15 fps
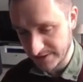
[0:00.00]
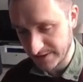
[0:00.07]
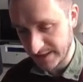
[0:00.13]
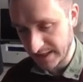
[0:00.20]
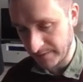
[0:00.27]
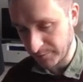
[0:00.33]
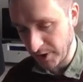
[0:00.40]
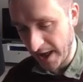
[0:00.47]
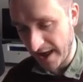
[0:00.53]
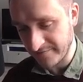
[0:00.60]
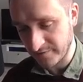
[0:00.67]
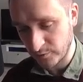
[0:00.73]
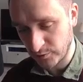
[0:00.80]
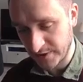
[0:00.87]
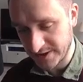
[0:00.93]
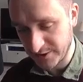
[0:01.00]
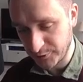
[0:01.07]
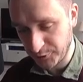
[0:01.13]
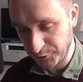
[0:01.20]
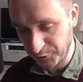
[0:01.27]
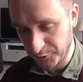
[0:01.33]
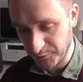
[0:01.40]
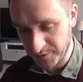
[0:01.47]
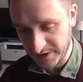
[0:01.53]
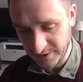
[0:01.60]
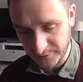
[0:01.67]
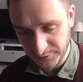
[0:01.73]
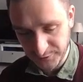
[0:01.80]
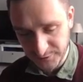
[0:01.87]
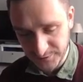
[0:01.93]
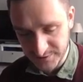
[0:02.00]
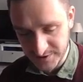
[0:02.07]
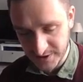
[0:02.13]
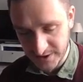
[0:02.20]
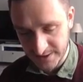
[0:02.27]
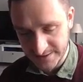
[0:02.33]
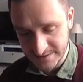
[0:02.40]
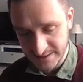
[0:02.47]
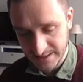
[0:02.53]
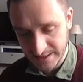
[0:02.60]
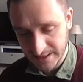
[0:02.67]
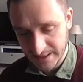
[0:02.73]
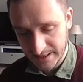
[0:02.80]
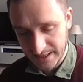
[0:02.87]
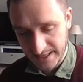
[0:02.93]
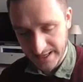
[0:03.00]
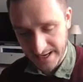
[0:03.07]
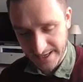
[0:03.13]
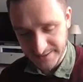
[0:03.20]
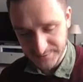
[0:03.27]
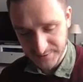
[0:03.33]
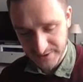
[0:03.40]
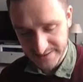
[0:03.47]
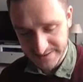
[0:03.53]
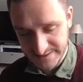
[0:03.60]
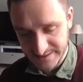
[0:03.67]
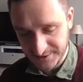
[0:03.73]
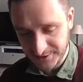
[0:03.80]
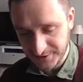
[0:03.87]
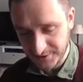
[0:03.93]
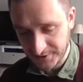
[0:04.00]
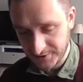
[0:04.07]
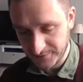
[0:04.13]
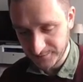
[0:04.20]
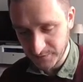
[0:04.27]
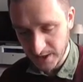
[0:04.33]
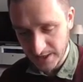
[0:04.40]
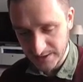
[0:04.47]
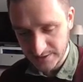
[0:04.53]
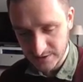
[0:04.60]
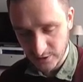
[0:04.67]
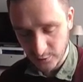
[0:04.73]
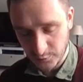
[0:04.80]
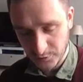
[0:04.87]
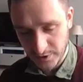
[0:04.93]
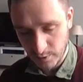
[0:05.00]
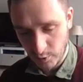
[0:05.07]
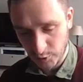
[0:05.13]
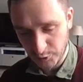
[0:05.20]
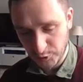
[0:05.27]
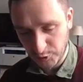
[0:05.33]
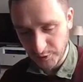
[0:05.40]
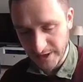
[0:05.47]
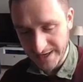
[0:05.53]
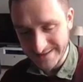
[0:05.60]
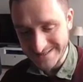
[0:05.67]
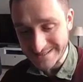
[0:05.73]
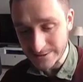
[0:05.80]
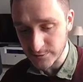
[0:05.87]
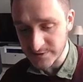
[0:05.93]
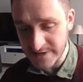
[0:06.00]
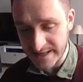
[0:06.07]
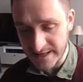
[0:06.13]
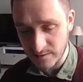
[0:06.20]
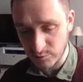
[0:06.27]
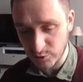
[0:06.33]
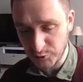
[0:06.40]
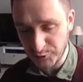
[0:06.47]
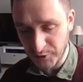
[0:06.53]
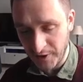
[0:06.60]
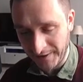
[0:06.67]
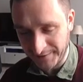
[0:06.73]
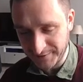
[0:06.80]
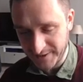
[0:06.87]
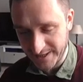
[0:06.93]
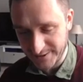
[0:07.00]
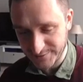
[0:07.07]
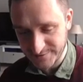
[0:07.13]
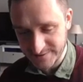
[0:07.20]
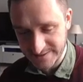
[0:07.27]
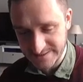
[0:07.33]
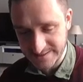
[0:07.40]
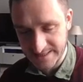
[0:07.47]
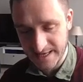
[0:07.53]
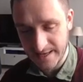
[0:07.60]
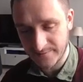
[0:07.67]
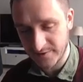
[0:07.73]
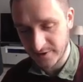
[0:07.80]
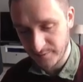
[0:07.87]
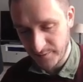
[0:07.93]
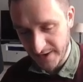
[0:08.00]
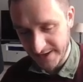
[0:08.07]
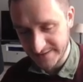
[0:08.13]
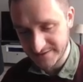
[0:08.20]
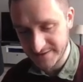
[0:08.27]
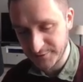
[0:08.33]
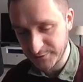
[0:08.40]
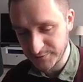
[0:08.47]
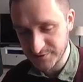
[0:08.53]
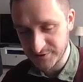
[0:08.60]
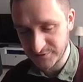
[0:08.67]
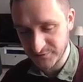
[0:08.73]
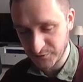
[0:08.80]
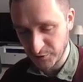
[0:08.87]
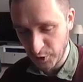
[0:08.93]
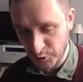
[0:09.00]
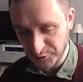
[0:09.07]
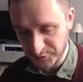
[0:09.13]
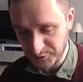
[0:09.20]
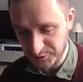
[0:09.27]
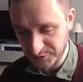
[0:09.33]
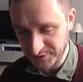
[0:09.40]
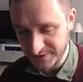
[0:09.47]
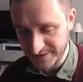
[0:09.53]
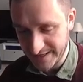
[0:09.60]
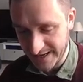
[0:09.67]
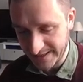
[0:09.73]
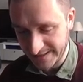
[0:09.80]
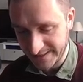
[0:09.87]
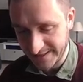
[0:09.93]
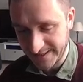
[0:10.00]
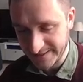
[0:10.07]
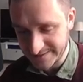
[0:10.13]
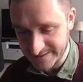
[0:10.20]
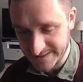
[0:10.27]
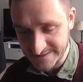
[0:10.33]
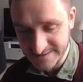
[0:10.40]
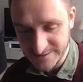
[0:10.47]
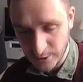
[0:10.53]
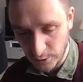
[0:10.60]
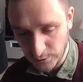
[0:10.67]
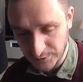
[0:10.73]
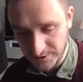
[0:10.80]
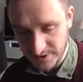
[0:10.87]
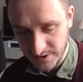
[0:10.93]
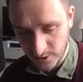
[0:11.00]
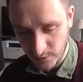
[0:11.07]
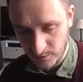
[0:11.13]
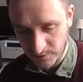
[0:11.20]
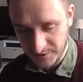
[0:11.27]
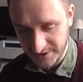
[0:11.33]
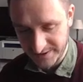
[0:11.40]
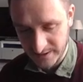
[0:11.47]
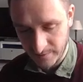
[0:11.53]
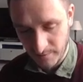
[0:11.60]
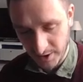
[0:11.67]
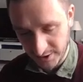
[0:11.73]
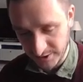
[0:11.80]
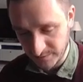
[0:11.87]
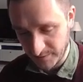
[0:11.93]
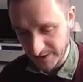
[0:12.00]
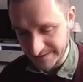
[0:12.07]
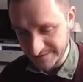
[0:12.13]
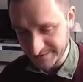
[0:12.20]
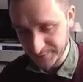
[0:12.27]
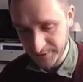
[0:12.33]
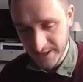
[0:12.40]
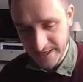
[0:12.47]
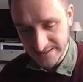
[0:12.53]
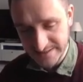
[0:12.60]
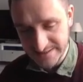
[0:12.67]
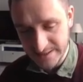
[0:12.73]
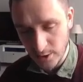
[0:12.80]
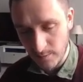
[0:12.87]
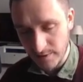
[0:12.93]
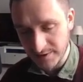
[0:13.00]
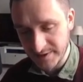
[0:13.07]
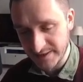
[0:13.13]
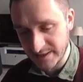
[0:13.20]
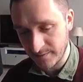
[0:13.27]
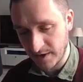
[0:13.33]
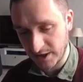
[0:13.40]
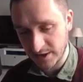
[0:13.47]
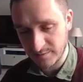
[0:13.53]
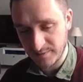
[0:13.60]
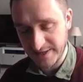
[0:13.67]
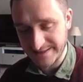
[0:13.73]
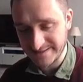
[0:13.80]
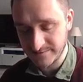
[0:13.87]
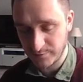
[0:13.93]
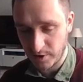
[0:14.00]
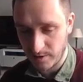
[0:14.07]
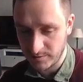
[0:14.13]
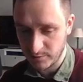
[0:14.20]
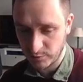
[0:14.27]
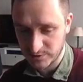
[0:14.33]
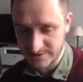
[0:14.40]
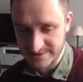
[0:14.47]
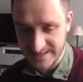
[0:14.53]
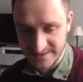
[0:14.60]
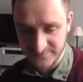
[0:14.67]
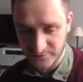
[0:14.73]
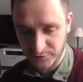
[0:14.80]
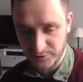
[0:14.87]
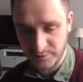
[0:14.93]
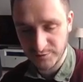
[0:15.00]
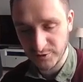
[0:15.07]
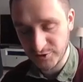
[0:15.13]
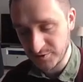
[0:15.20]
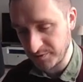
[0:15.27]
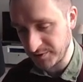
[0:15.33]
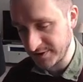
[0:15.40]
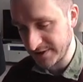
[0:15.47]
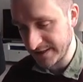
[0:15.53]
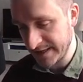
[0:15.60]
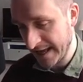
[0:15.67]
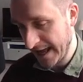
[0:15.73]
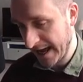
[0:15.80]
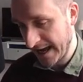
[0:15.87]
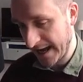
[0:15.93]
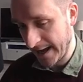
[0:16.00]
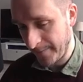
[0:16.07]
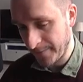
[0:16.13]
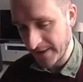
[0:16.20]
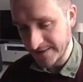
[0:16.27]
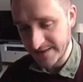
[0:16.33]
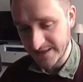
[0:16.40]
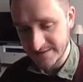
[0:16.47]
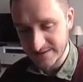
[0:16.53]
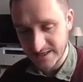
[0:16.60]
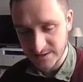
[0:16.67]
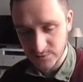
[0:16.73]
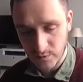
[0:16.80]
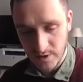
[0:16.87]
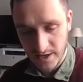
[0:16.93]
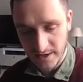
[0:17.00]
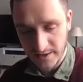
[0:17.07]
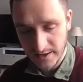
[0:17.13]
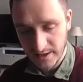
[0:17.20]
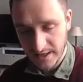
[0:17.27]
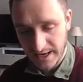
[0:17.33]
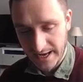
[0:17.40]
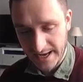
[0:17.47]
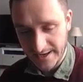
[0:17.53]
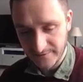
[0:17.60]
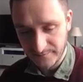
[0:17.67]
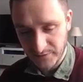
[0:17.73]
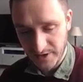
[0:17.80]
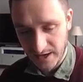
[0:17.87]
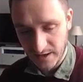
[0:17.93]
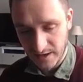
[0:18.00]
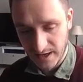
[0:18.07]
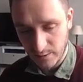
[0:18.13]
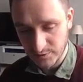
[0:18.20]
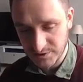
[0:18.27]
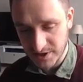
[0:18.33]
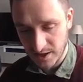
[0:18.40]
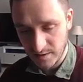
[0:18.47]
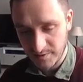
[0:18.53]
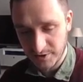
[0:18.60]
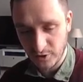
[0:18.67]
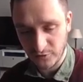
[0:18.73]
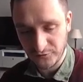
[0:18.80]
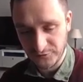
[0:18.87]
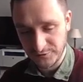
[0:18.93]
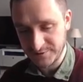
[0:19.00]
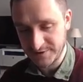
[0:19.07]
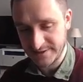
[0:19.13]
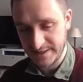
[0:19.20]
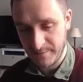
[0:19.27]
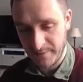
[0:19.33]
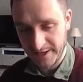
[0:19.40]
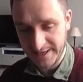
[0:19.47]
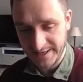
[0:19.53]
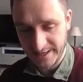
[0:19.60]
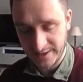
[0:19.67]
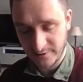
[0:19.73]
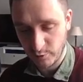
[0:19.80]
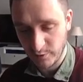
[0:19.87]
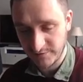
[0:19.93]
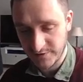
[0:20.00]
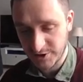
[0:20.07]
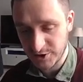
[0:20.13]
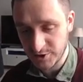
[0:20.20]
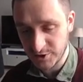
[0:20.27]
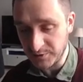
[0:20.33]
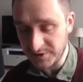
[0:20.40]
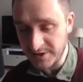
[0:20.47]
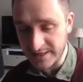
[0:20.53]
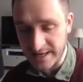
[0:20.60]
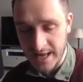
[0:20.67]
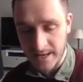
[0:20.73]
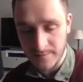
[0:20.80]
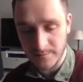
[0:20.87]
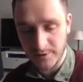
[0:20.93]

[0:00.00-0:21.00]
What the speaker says: claim to have already 2 million users, as you can see here. So they want to create the sustainable to earn ecosystem that pays the users for contributing data that is then sold in the global data marketplace. So this global data marketplace is probably what stands for CryptoGPT, and that's why I was a little bit confused in the beginning with the GPT name,